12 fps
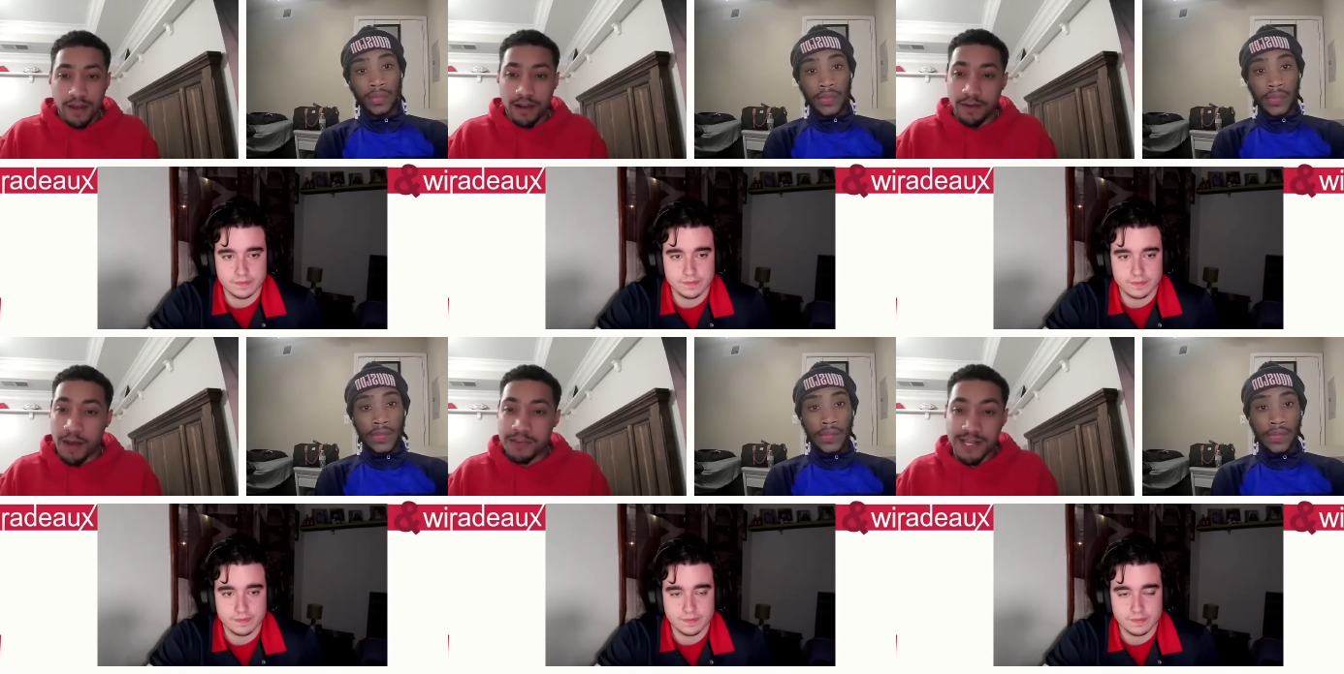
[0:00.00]
Speaker 1: uh,
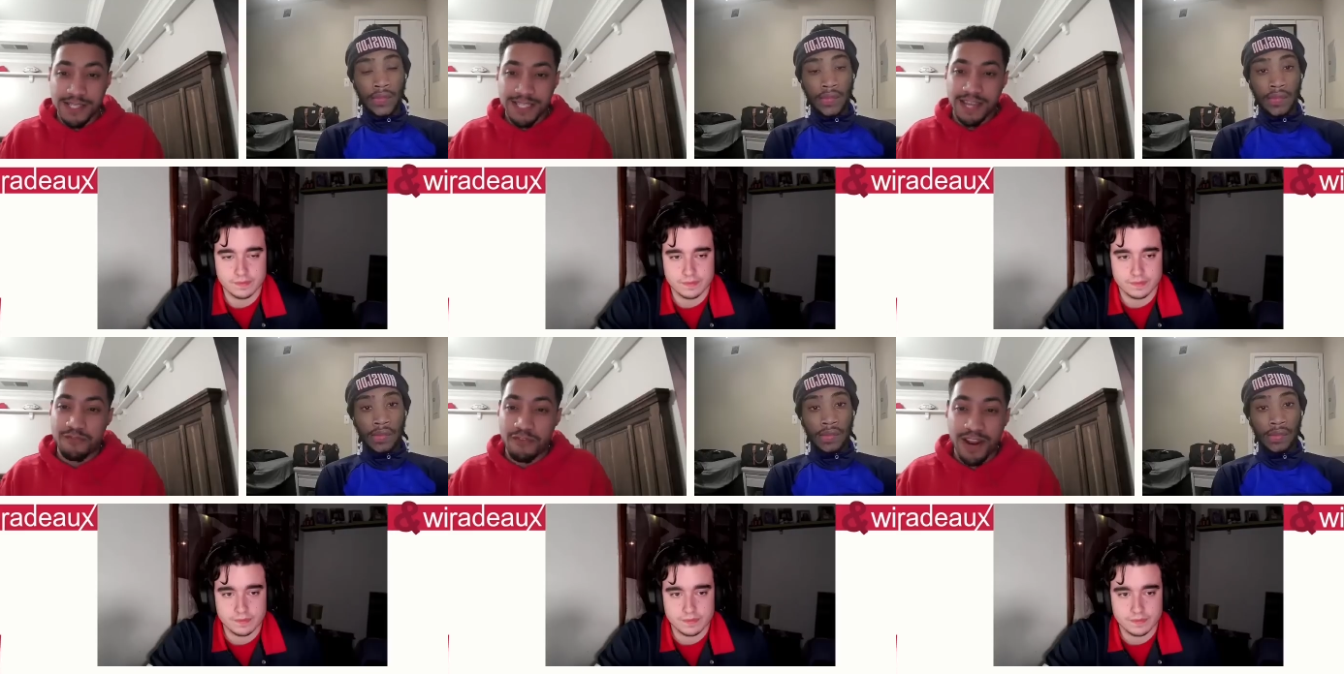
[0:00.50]
I was gonna say
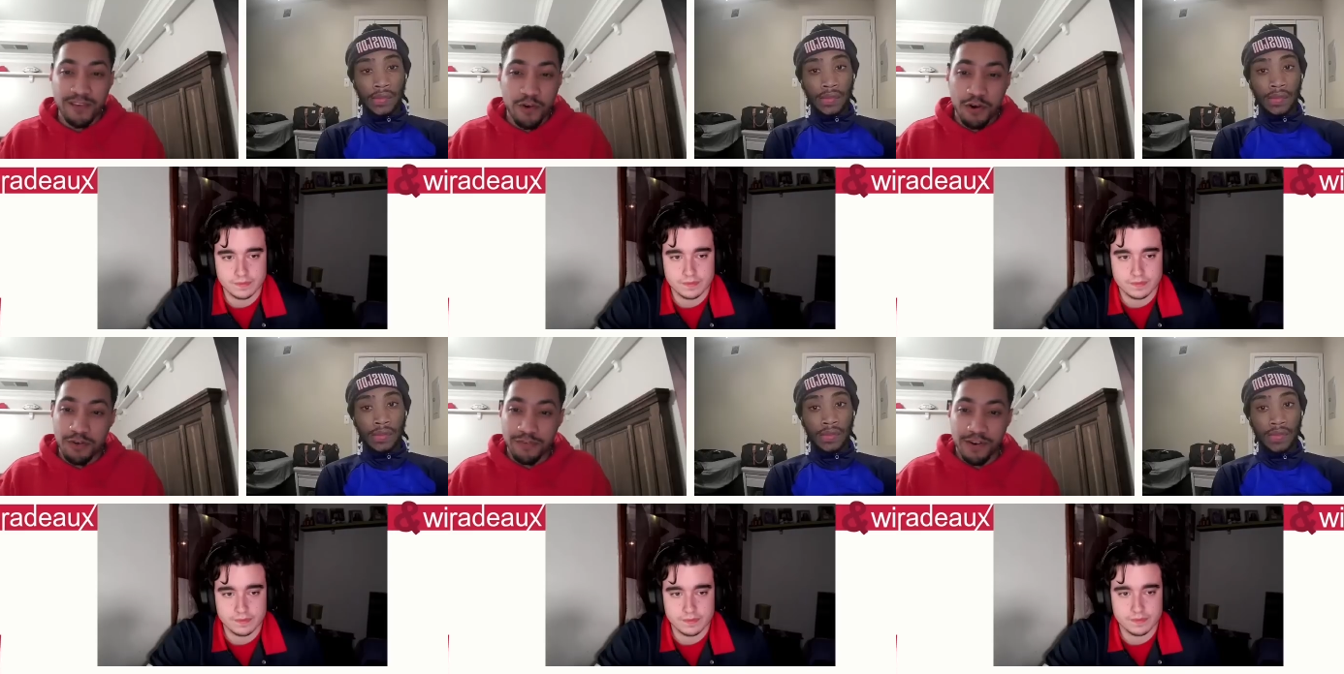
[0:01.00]
Frank
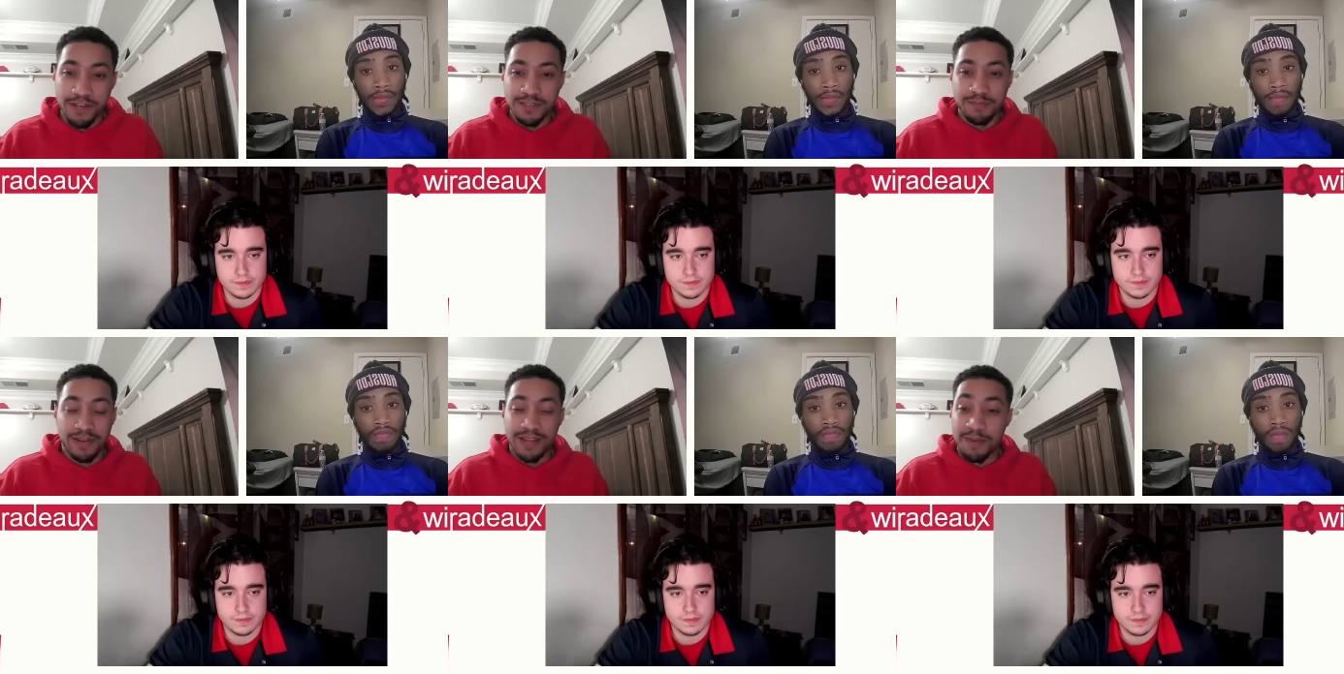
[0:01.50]
Vogel first,
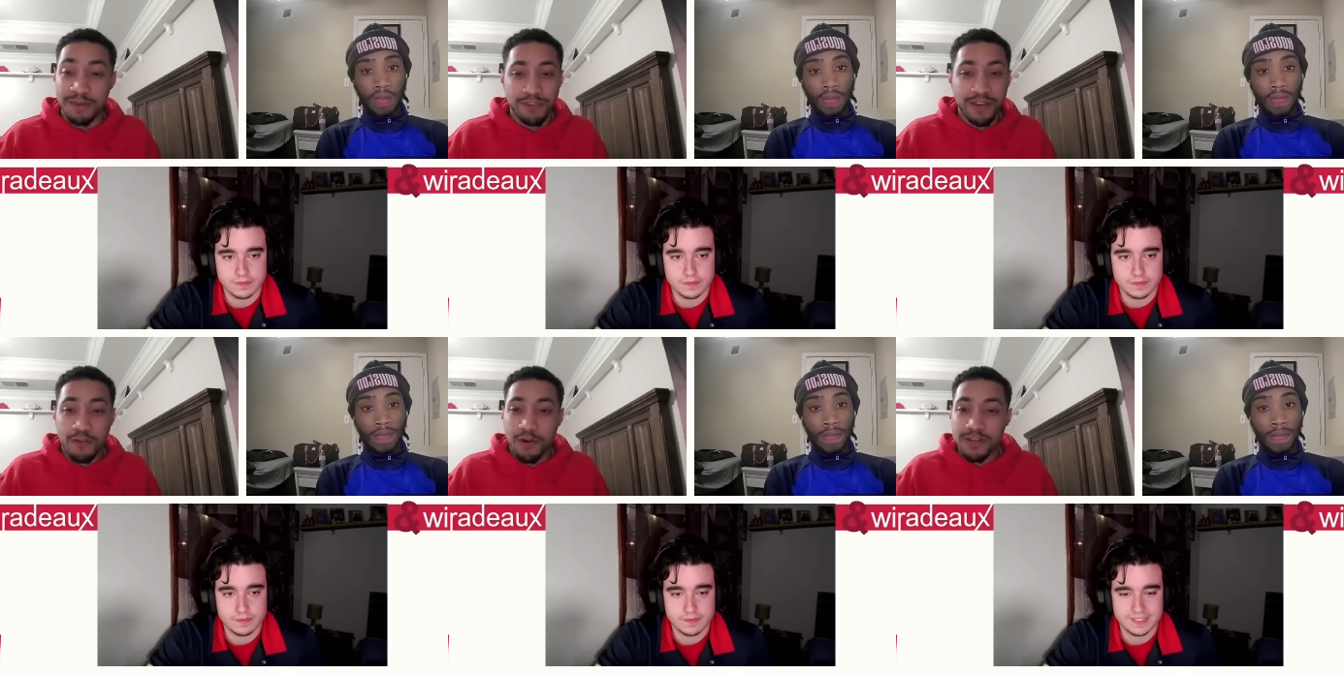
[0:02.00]
but I mean Frank
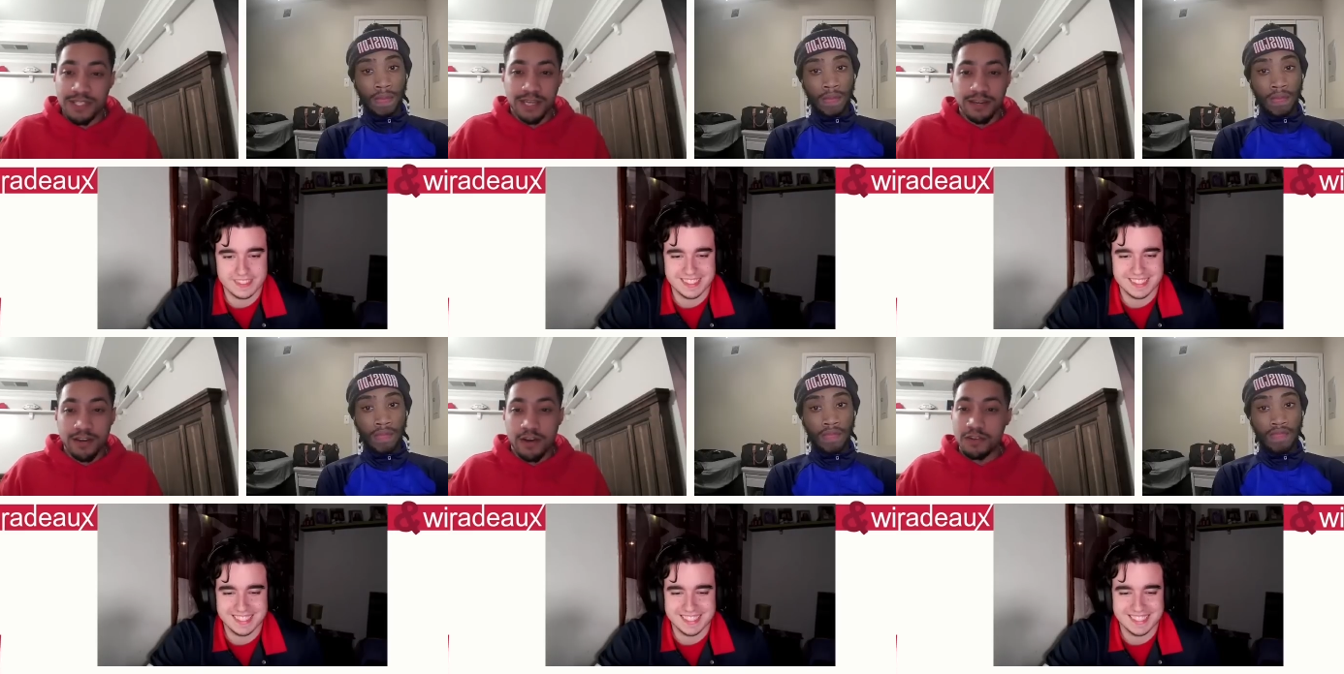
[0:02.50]
Vogel is a good
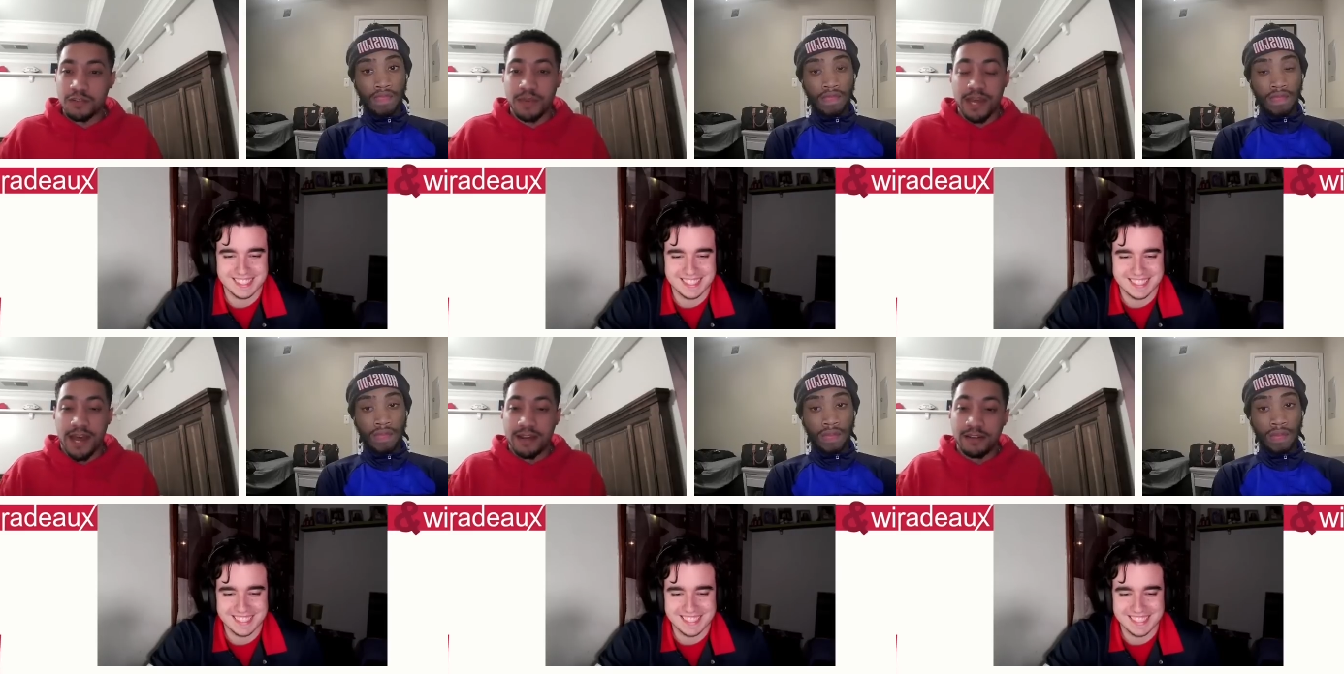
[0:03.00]
coach. We
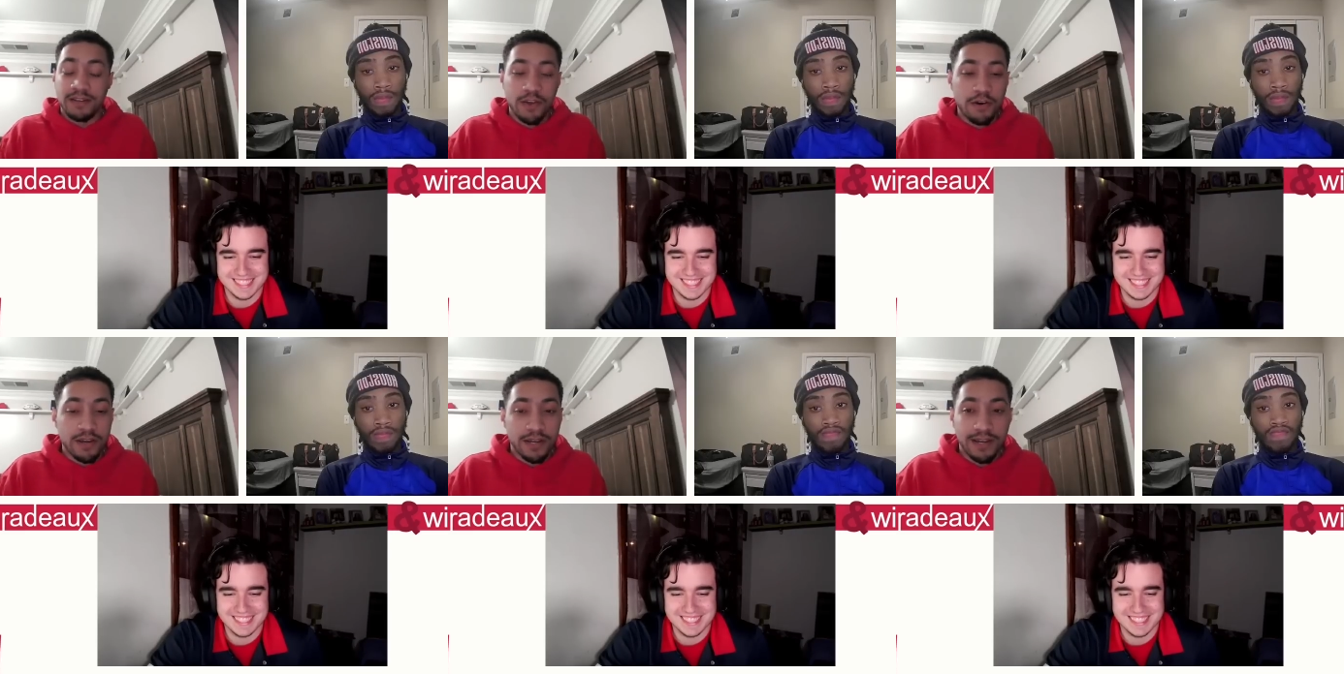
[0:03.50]
got
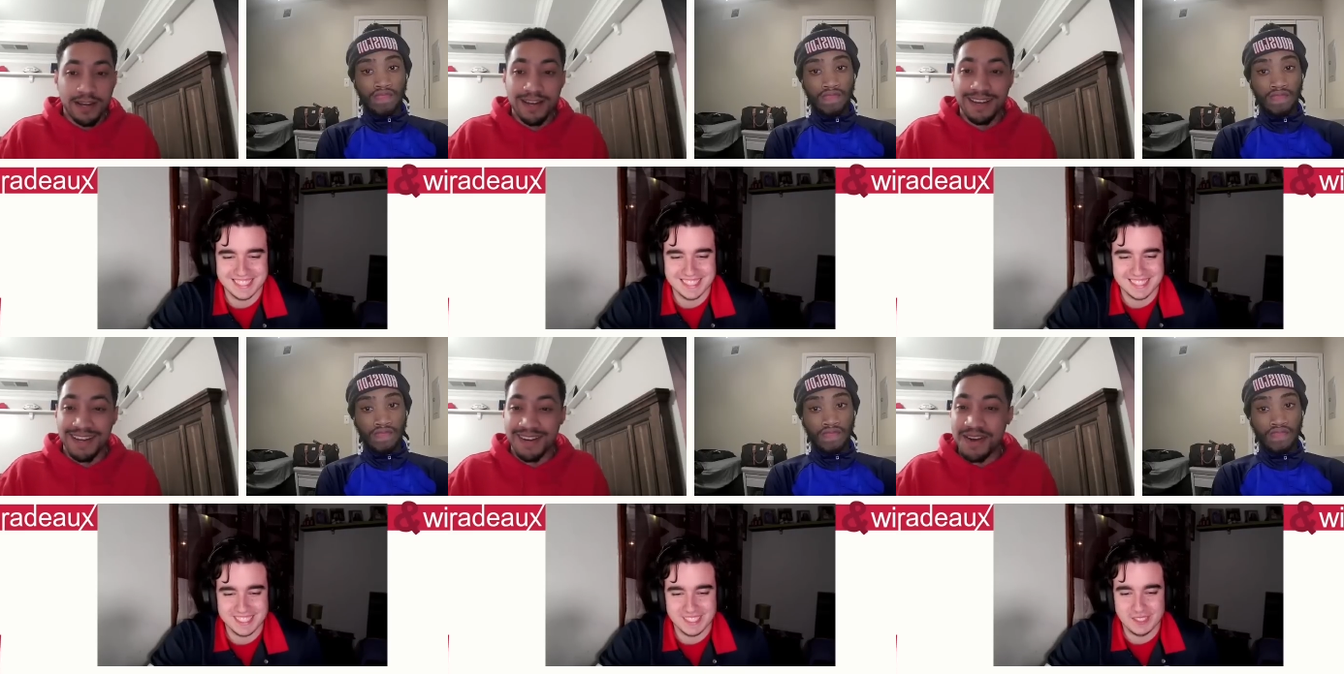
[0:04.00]

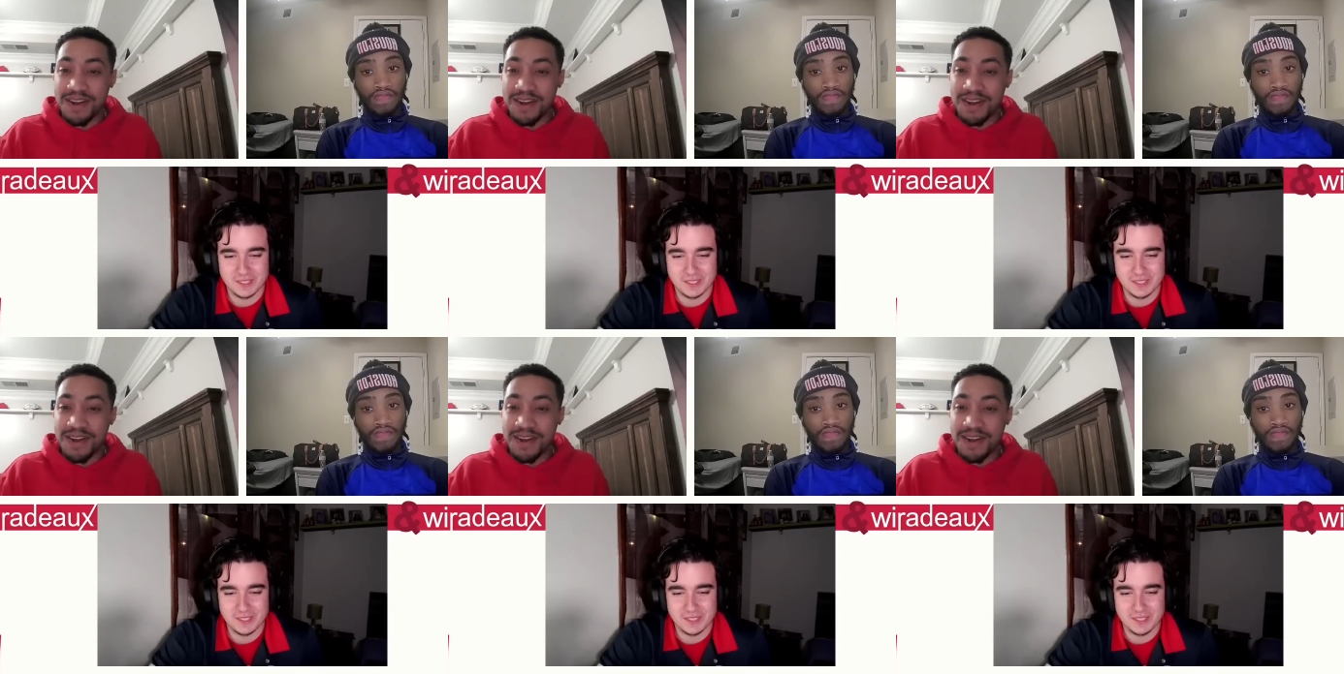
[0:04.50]
Udoka,